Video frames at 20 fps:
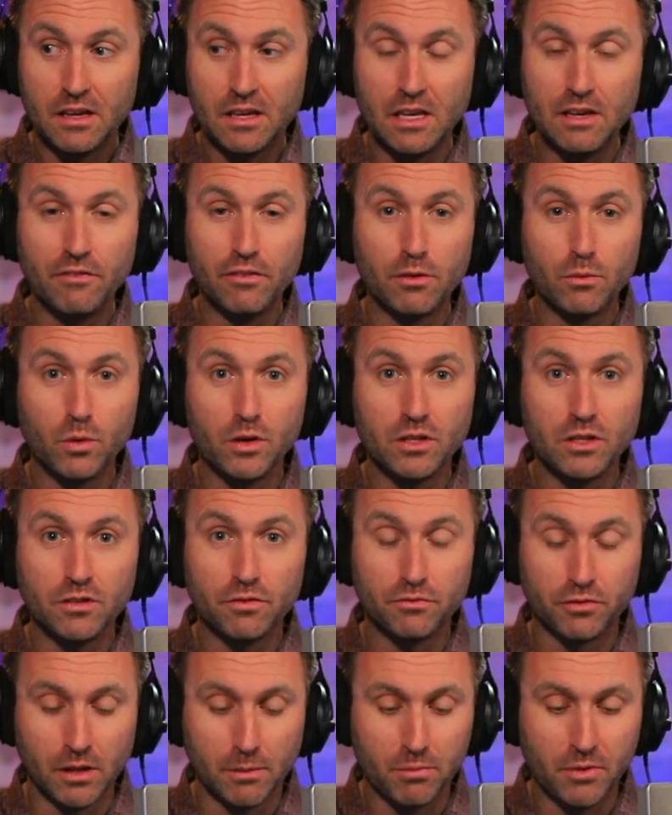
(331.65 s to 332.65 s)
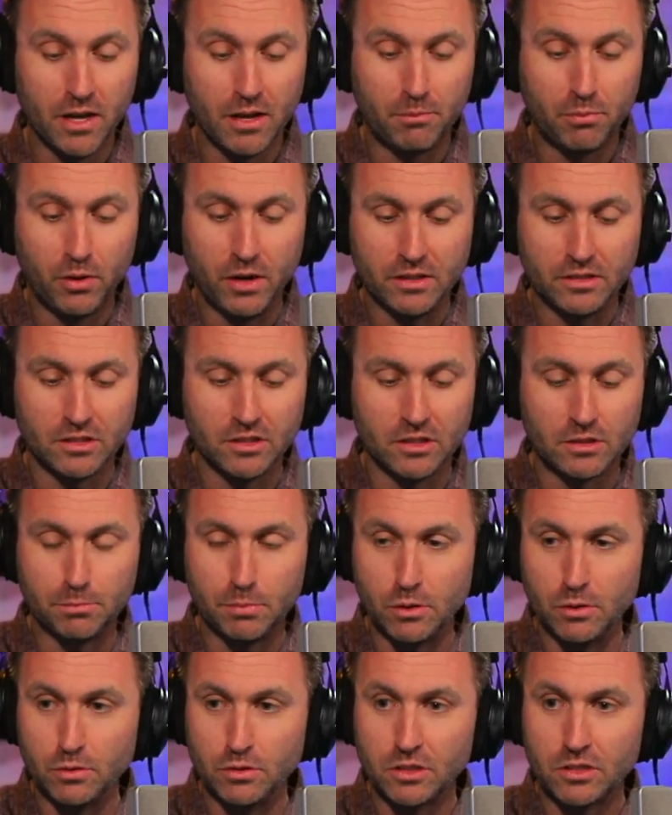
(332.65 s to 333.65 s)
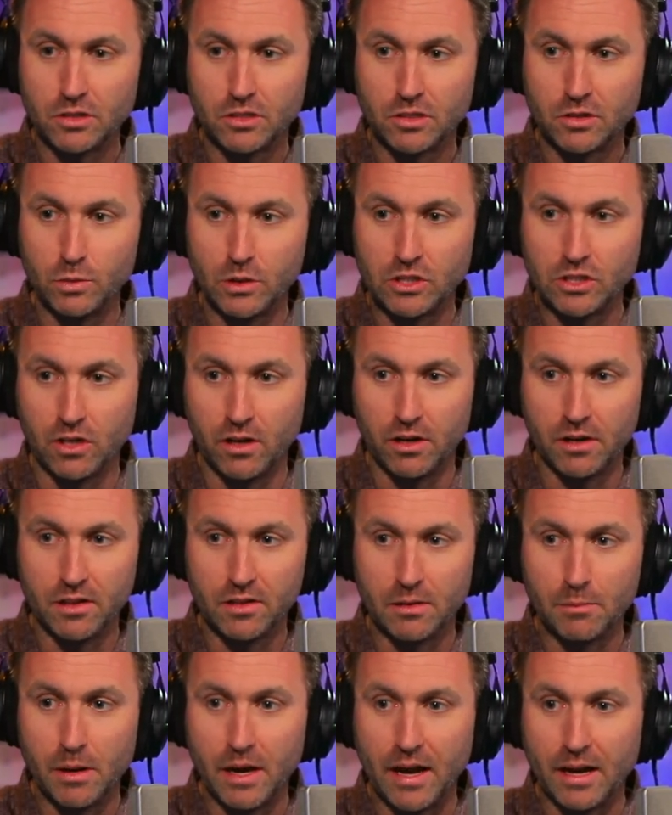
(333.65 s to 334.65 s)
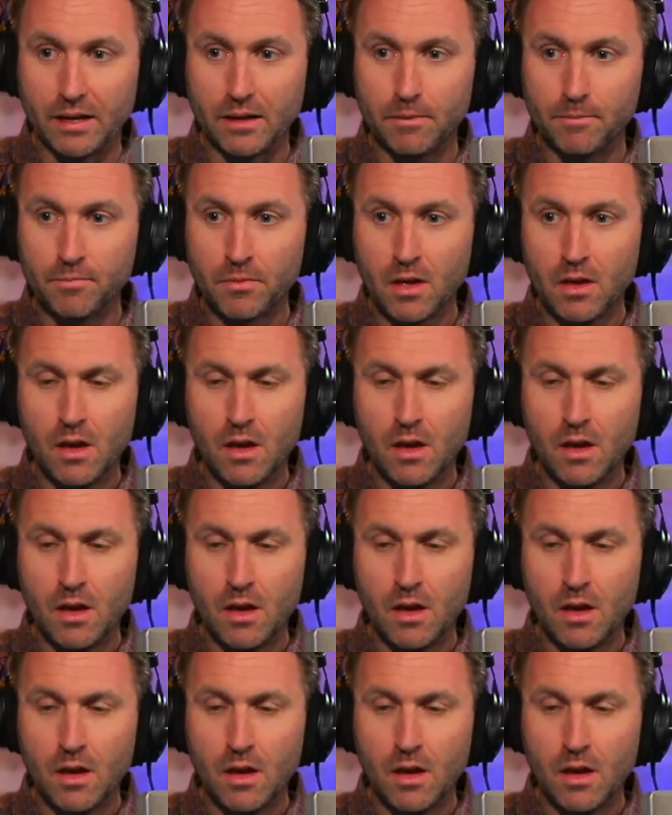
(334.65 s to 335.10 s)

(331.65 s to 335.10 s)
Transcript: even when you flip that presence boost switch on in the back.